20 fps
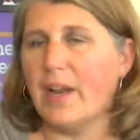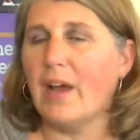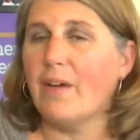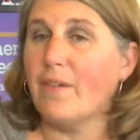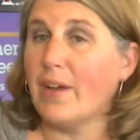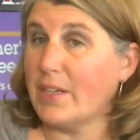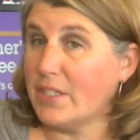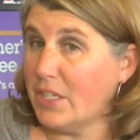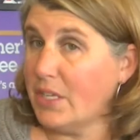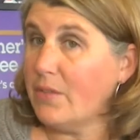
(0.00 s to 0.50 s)

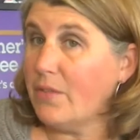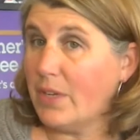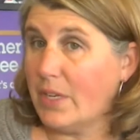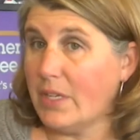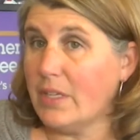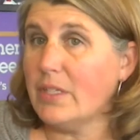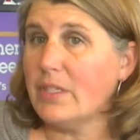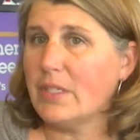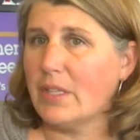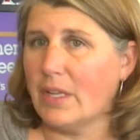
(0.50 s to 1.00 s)
have
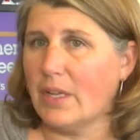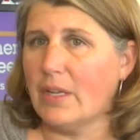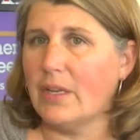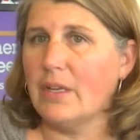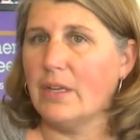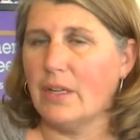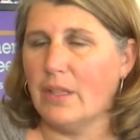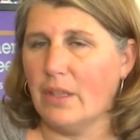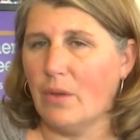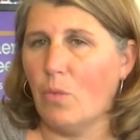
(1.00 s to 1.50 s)
activities,
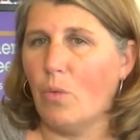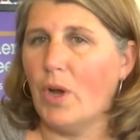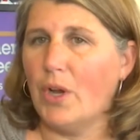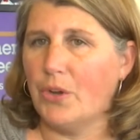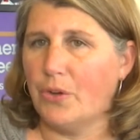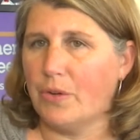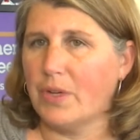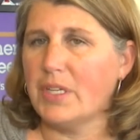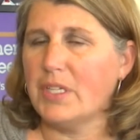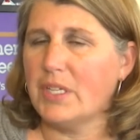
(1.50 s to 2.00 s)
then the
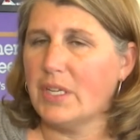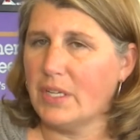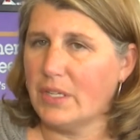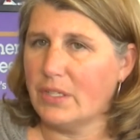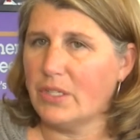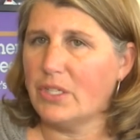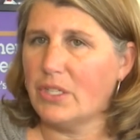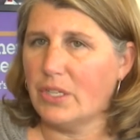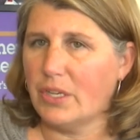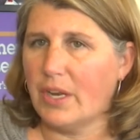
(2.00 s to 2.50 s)
wandering
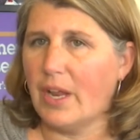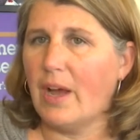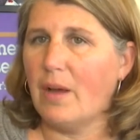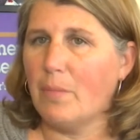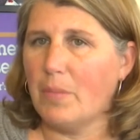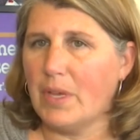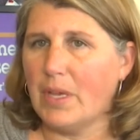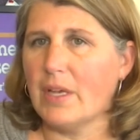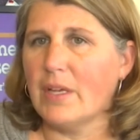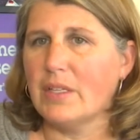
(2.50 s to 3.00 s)
tends to
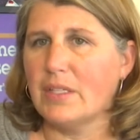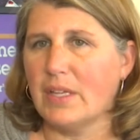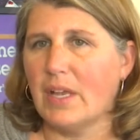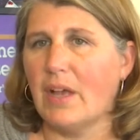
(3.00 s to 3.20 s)
not be as